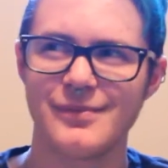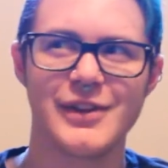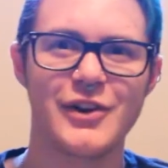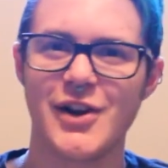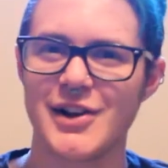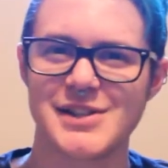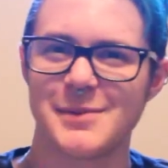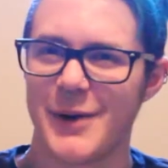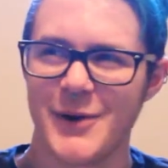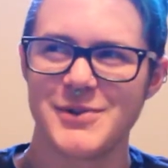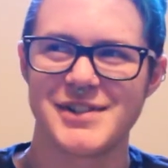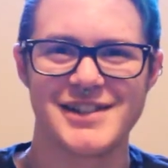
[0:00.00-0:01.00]
You're not
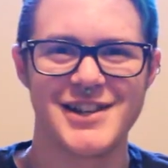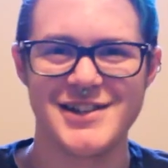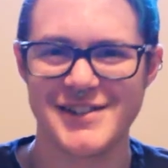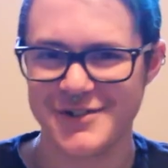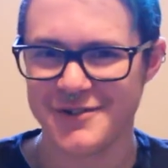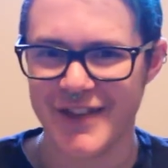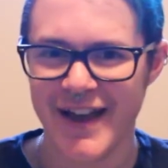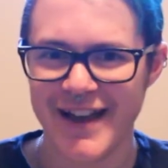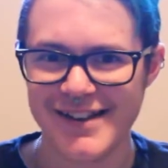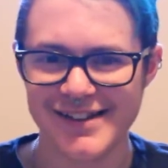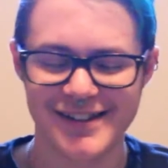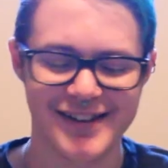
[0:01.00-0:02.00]
supposed to do
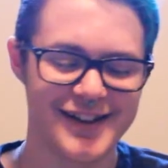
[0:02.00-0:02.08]
that.